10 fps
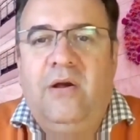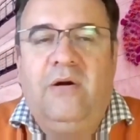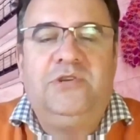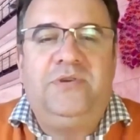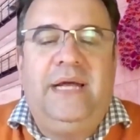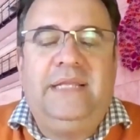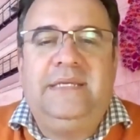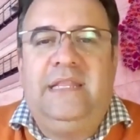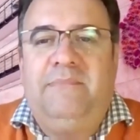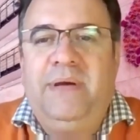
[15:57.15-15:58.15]

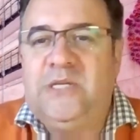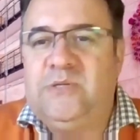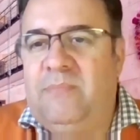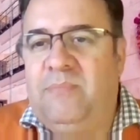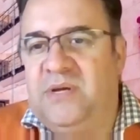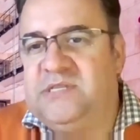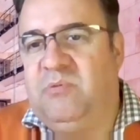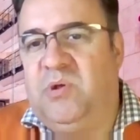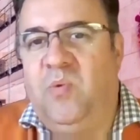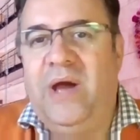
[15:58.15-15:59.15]
contracting in the best way
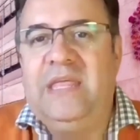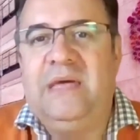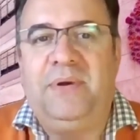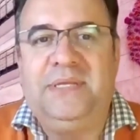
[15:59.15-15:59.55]
possible in a way that